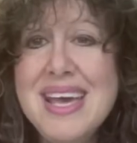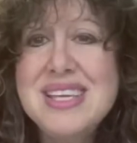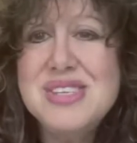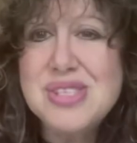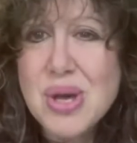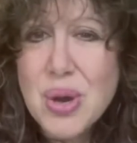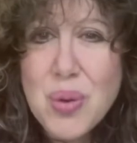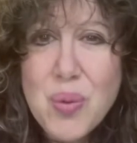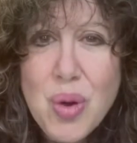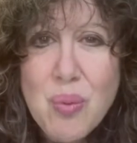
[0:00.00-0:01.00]

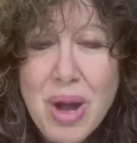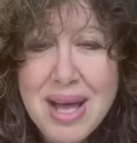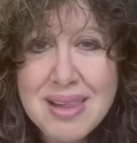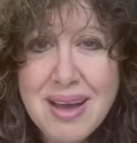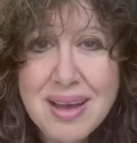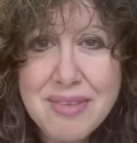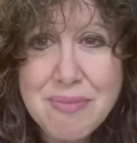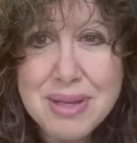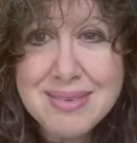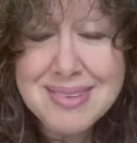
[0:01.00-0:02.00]
So while I've been